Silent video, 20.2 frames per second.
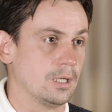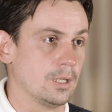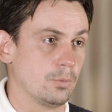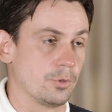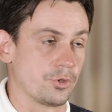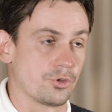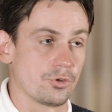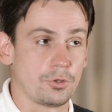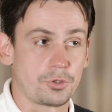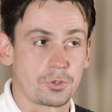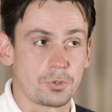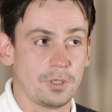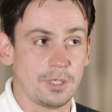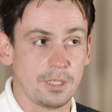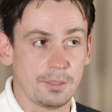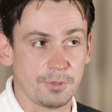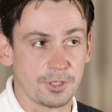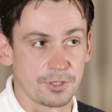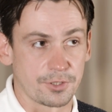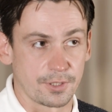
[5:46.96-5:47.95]
Which also
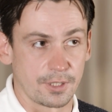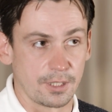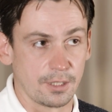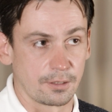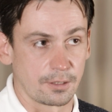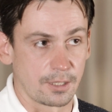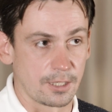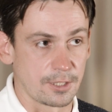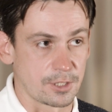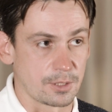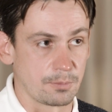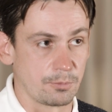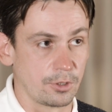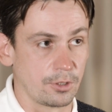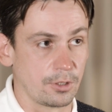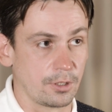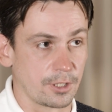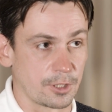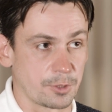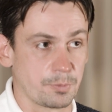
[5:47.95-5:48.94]
limits, again,
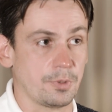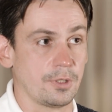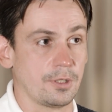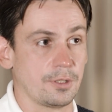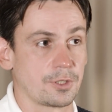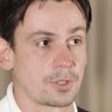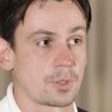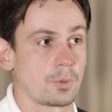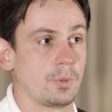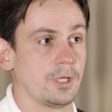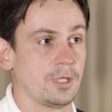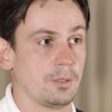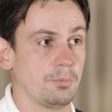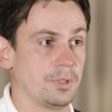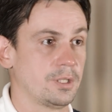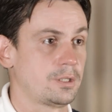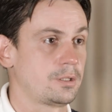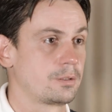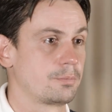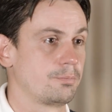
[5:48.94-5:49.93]
customer experience quite a
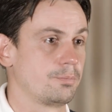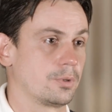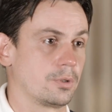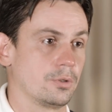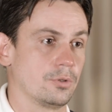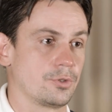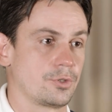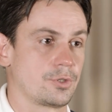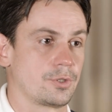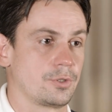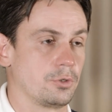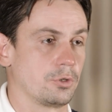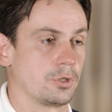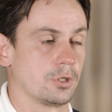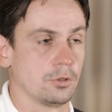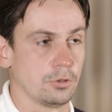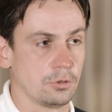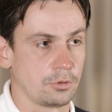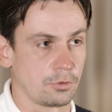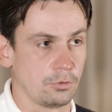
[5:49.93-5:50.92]
bit, because you
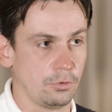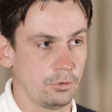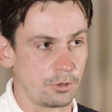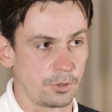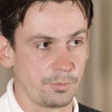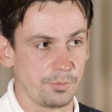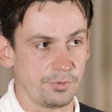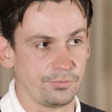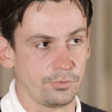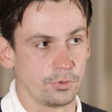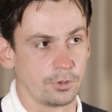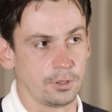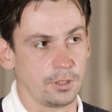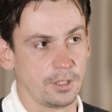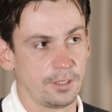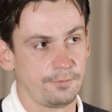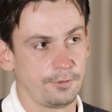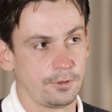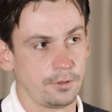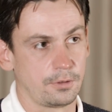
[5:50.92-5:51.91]
cannot order before
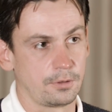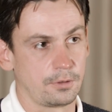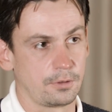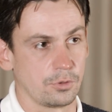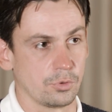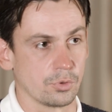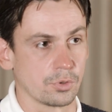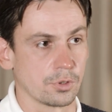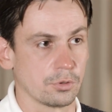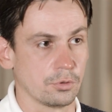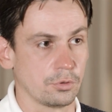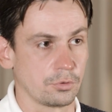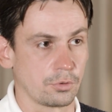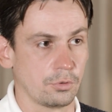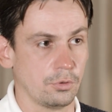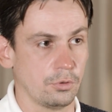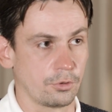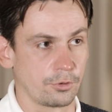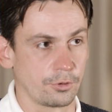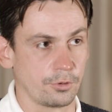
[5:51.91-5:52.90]
11, you cannot
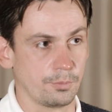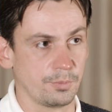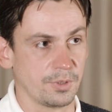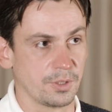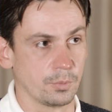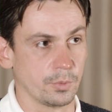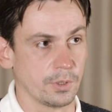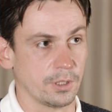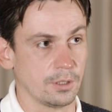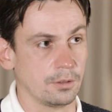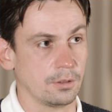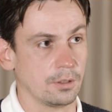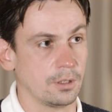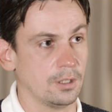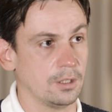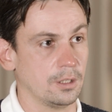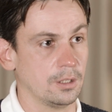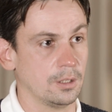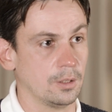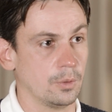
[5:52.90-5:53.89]
order between
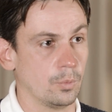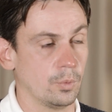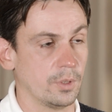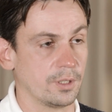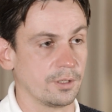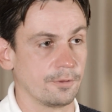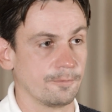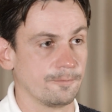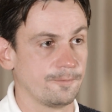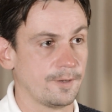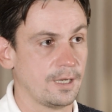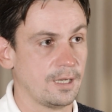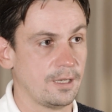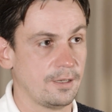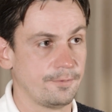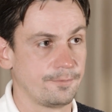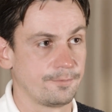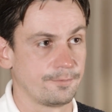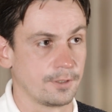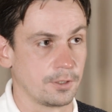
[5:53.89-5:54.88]
1 and
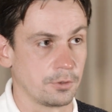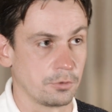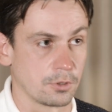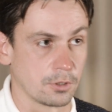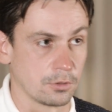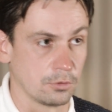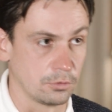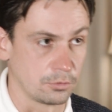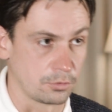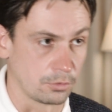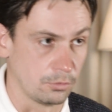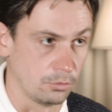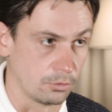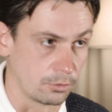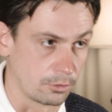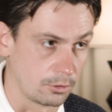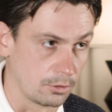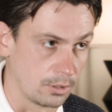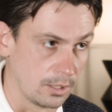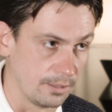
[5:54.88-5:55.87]
5, and you cannot
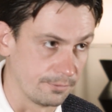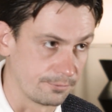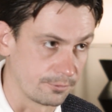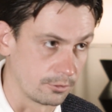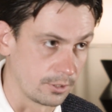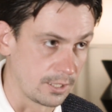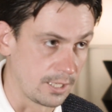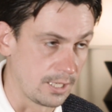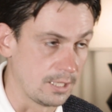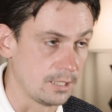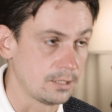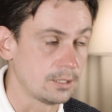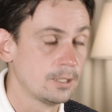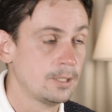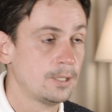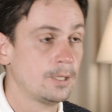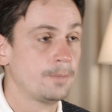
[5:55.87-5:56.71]
order after 8.